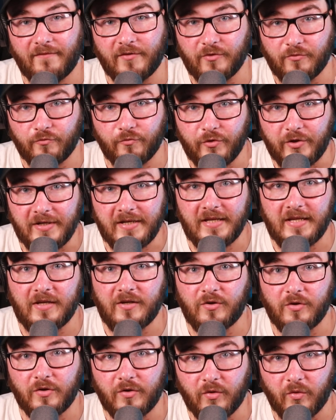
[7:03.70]
really
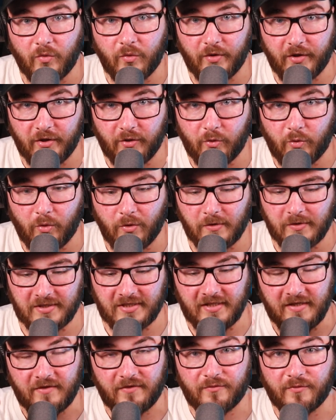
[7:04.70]
good audio
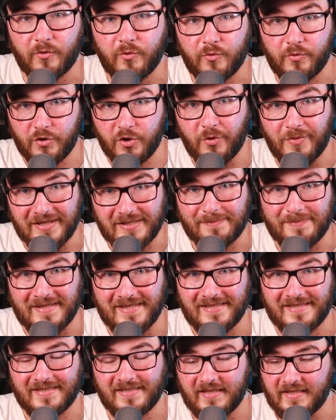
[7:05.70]
quality through
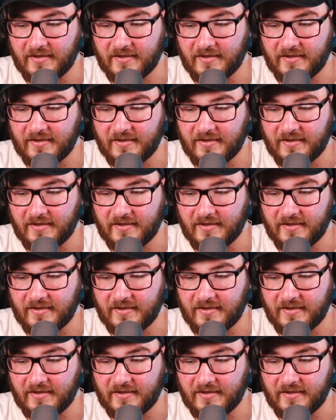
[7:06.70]
USB-C.